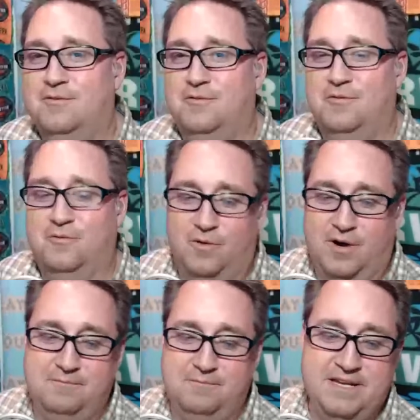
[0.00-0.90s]

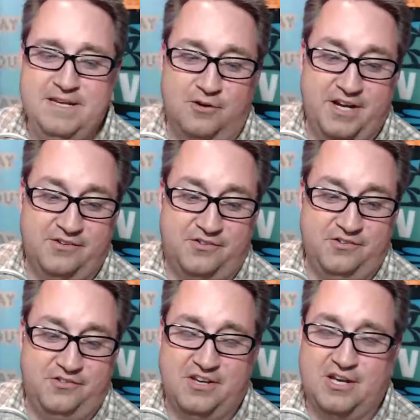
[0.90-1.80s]
what Miko does is
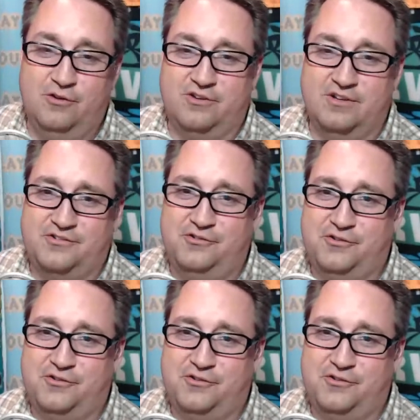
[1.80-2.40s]
he goes and listens